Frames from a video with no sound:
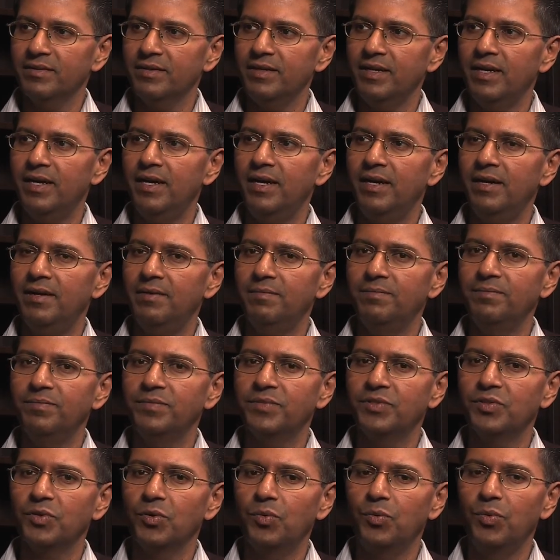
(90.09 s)
Uh,
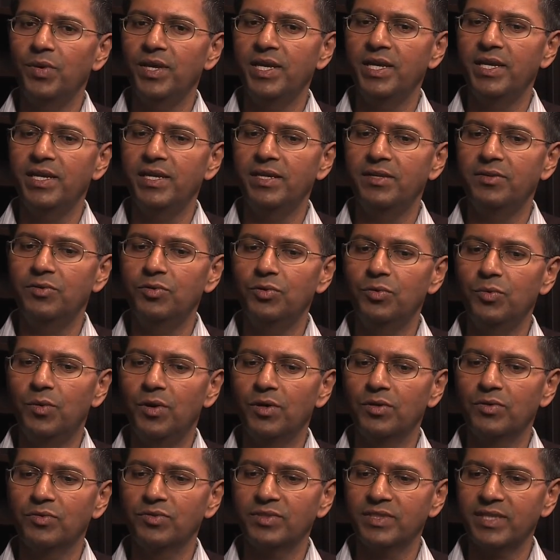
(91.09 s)
so we do
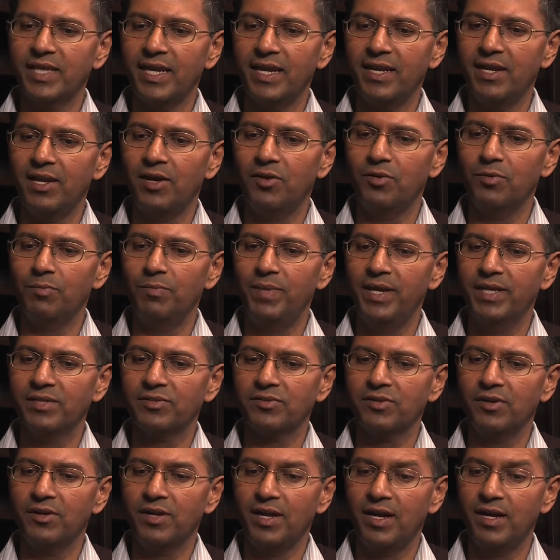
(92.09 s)
want to scale out
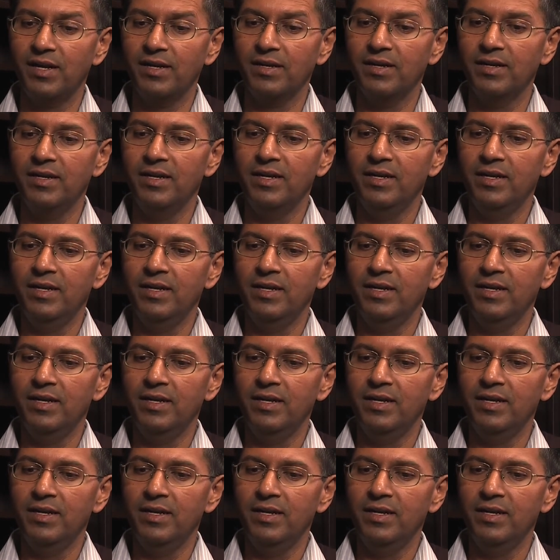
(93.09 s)
based on our